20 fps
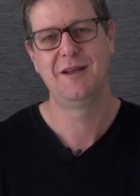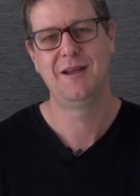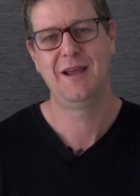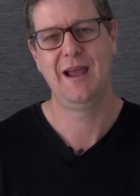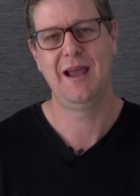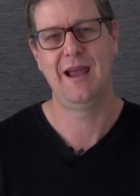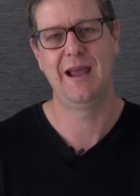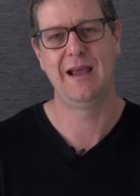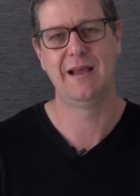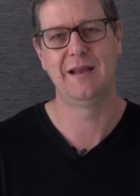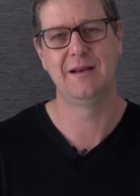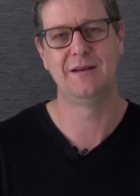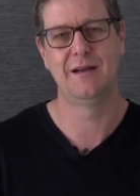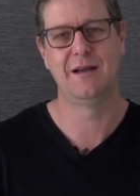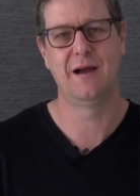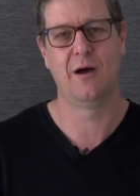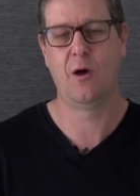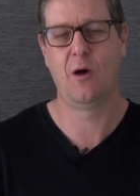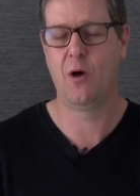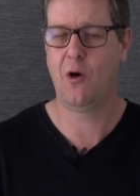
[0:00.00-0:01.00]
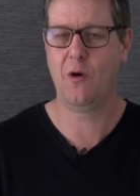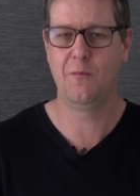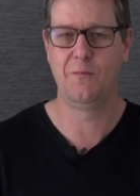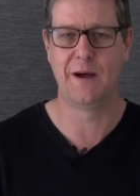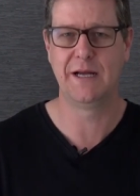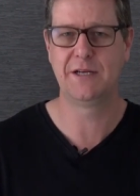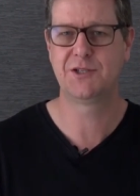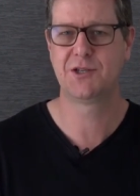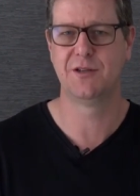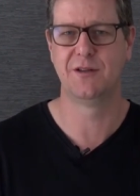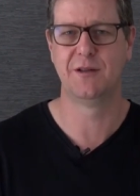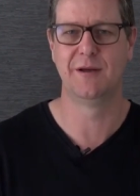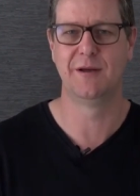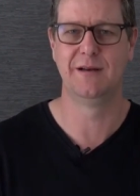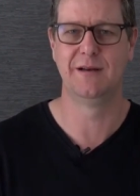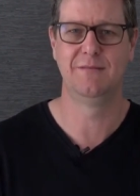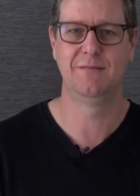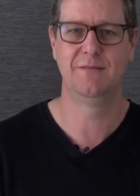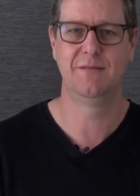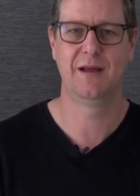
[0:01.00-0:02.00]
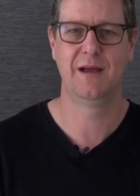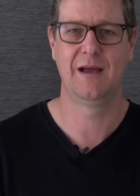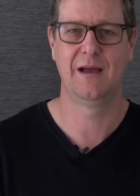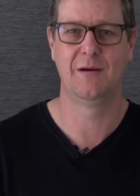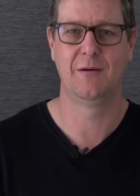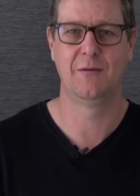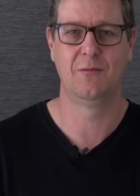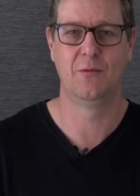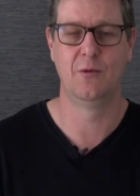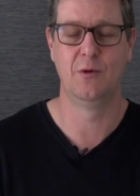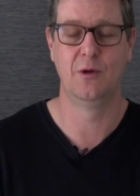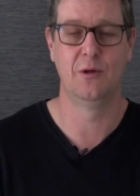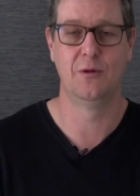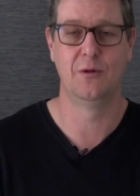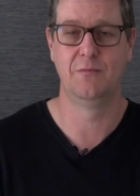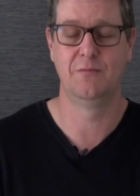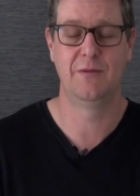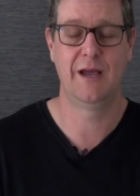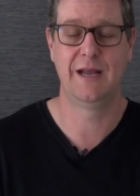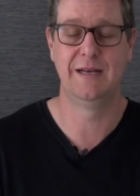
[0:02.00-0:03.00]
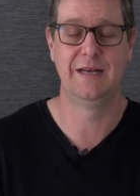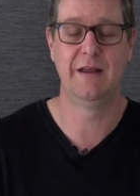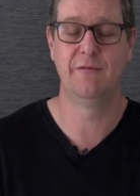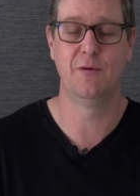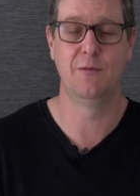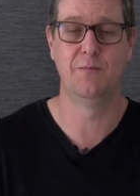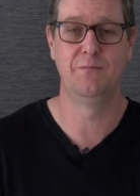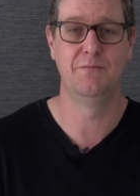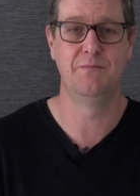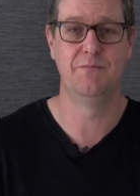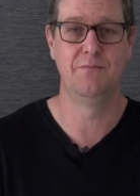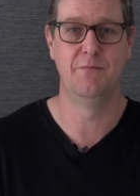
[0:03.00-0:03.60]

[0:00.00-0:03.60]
and a whole bunch of them had never